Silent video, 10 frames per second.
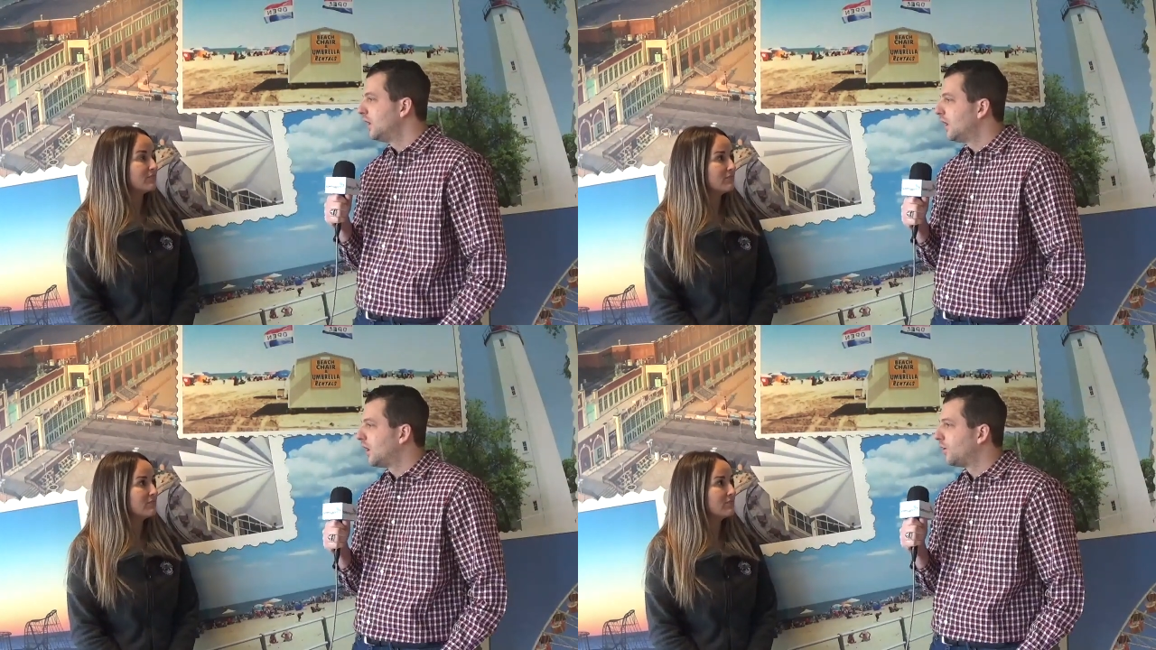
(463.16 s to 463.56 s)

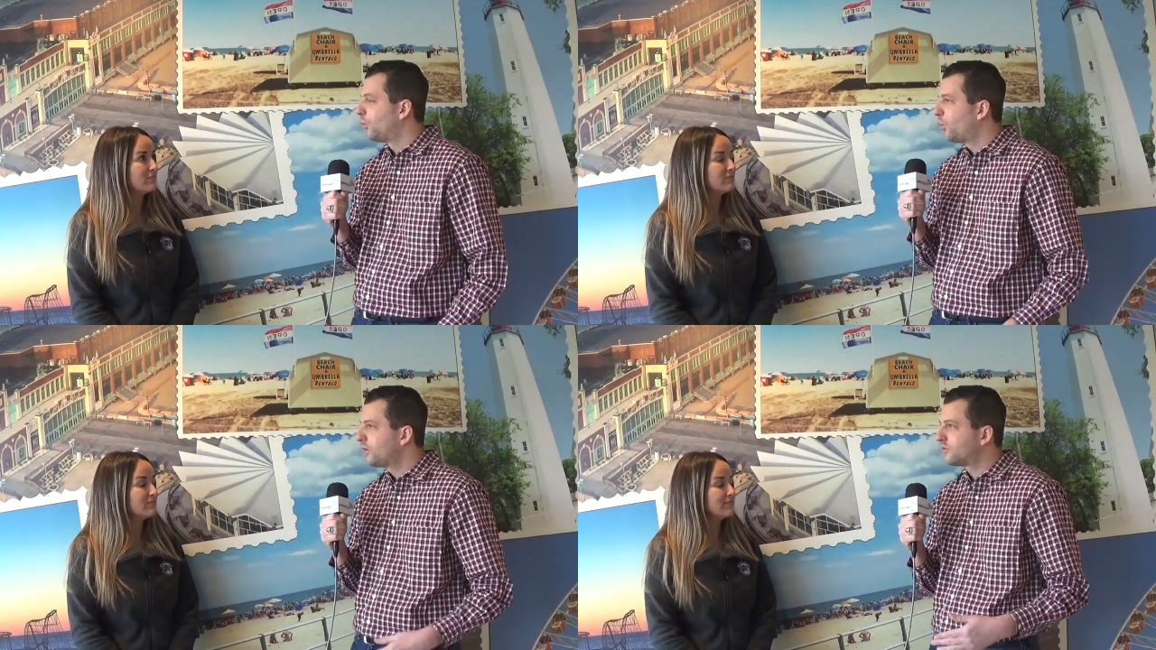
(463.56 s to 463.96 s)
Speaker 1: uh,
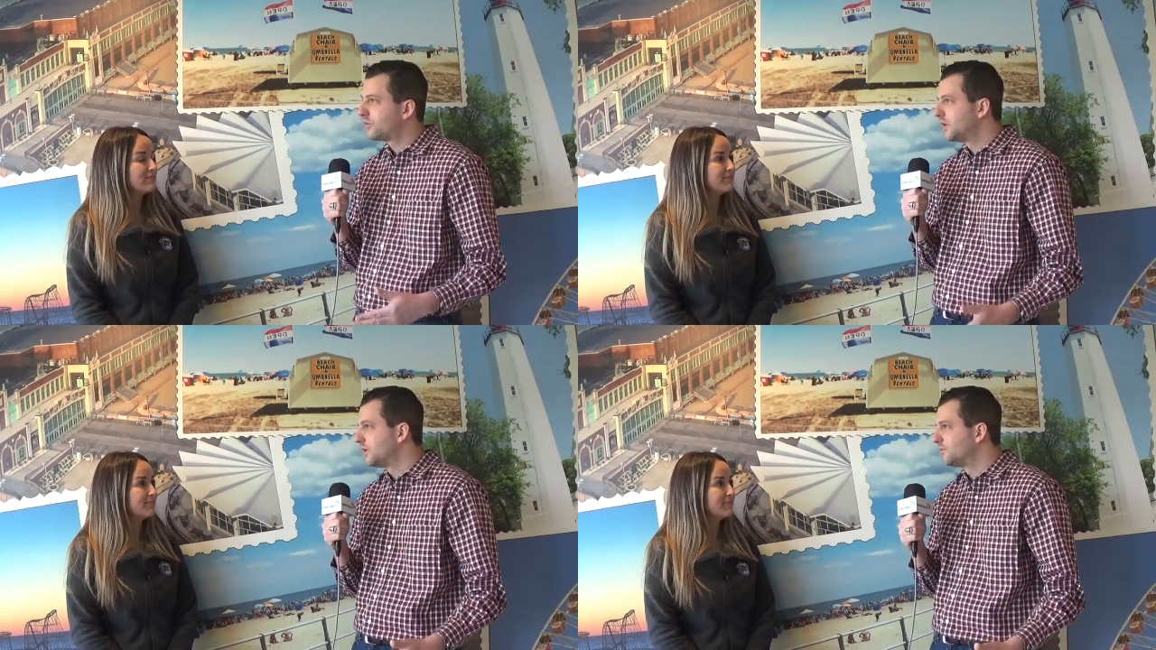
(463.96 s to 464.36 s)
what is
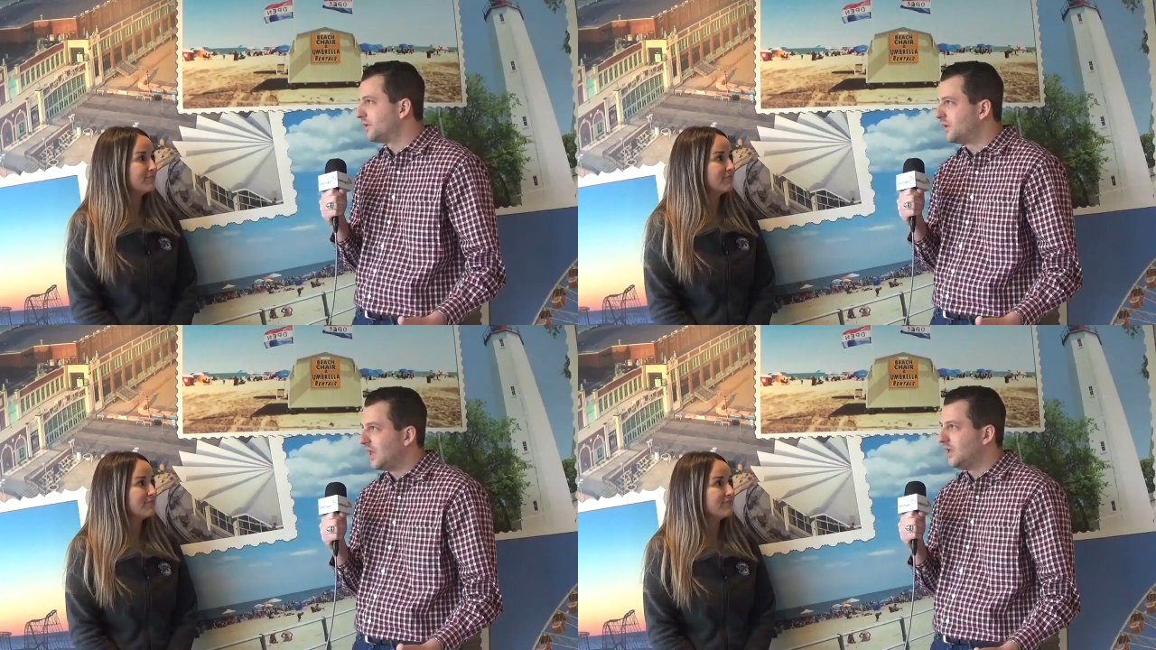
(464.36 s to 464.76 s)
the
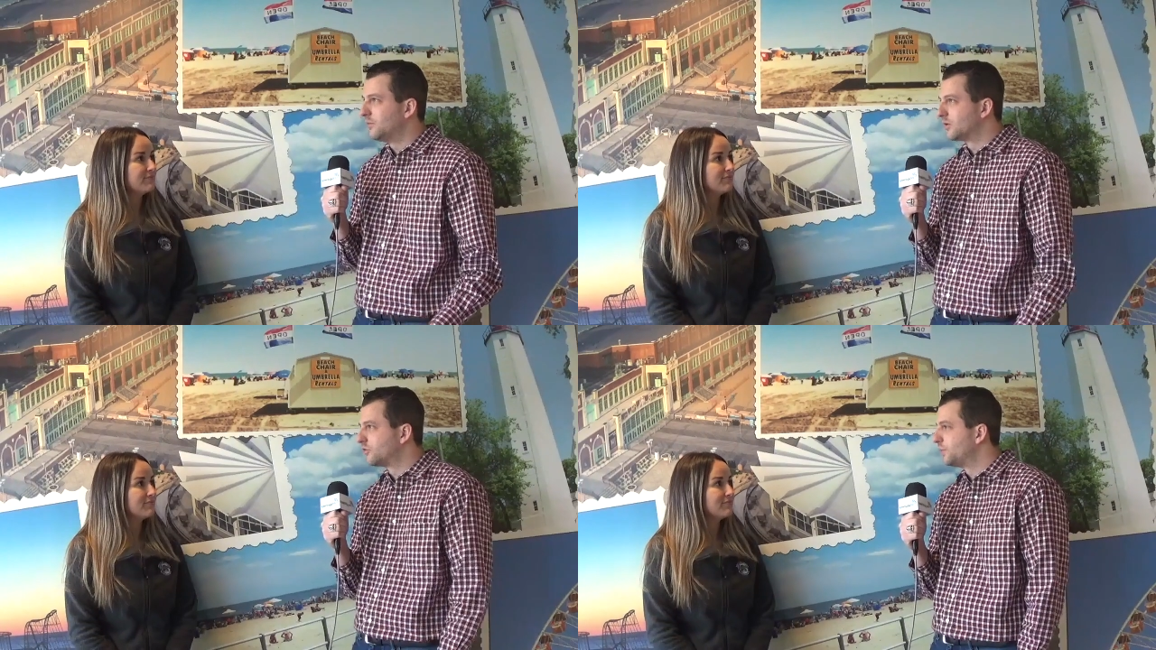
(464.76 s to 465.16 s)
game
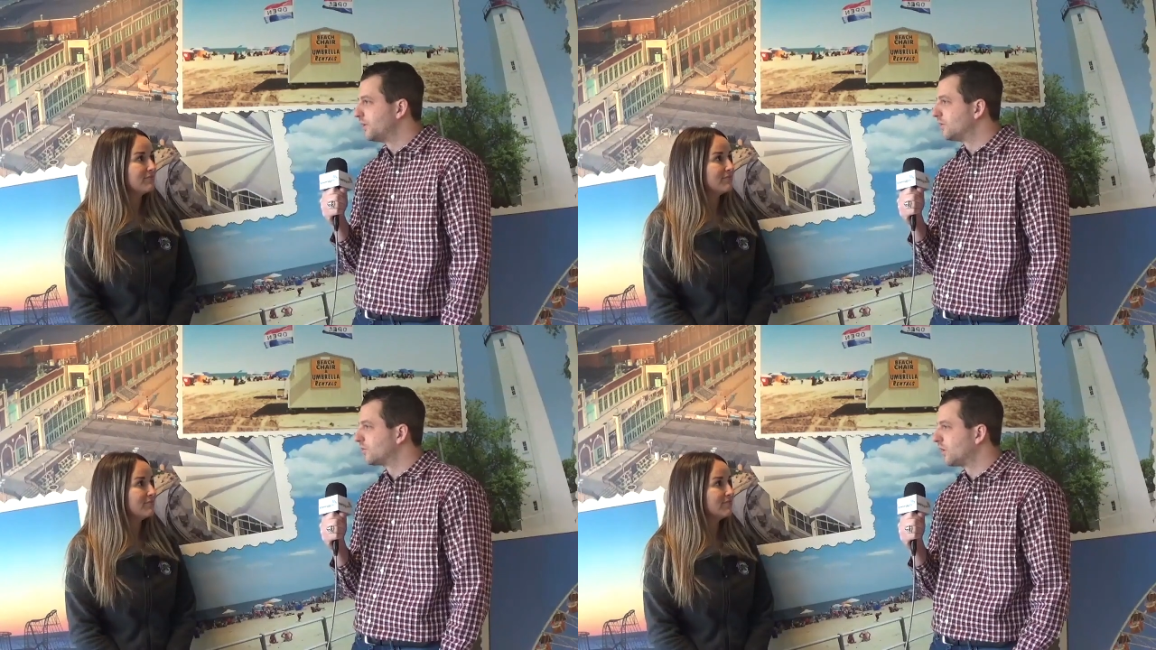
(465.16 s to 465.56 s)

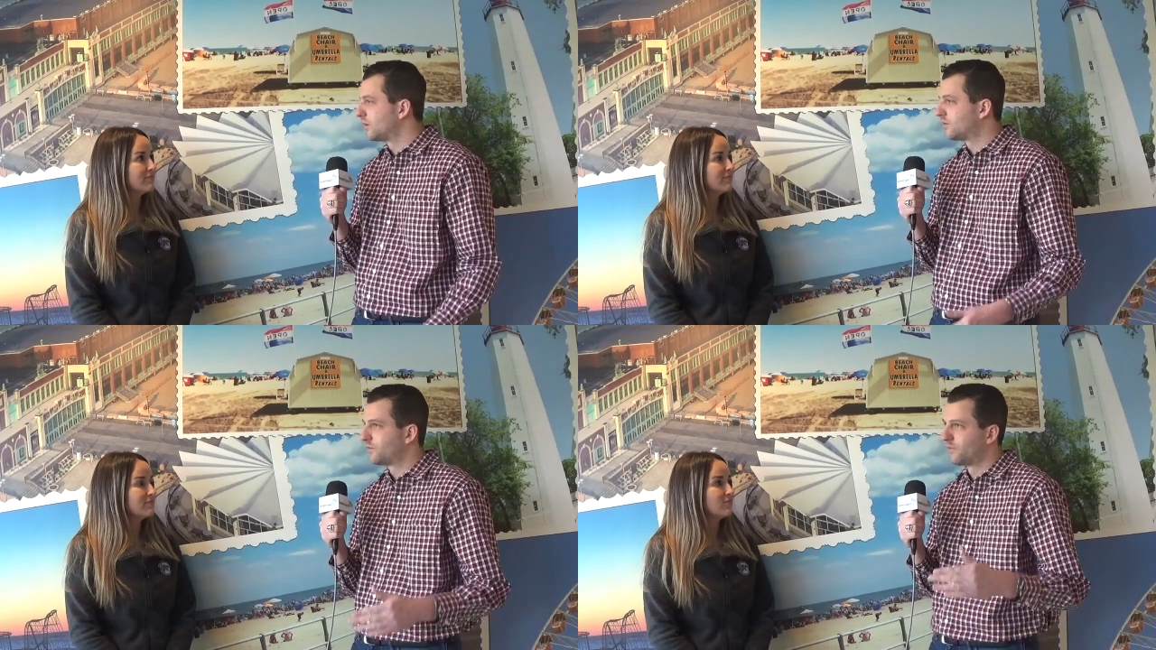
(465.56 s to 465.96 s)
experience
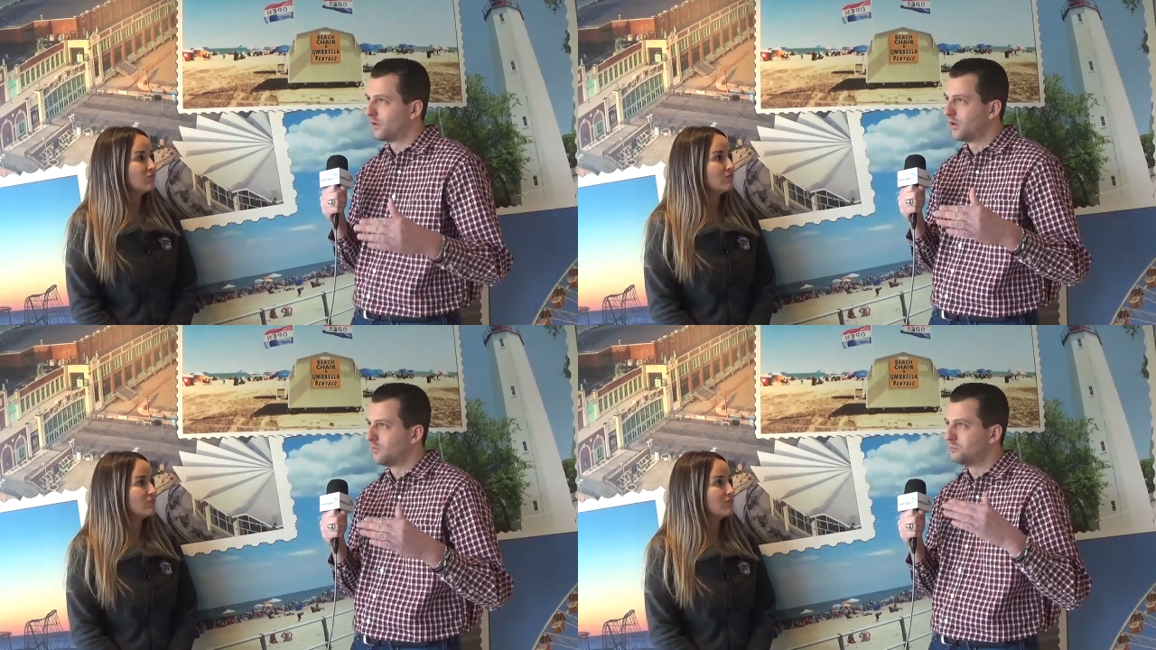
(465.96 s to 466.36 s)
like
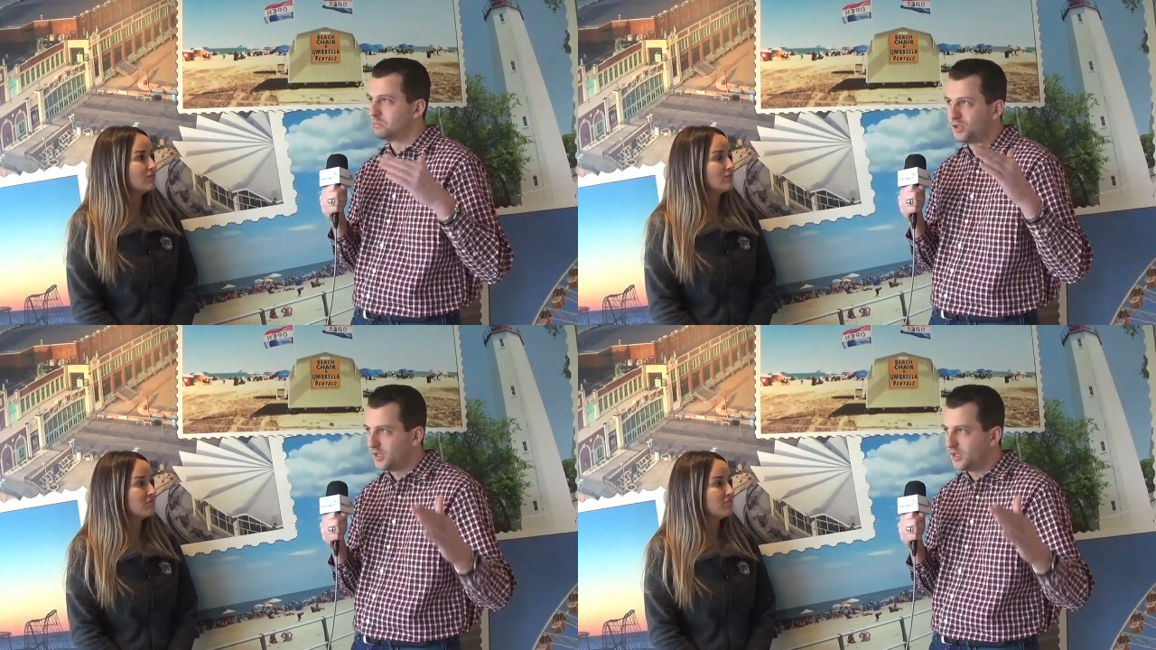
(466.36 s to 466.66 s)
from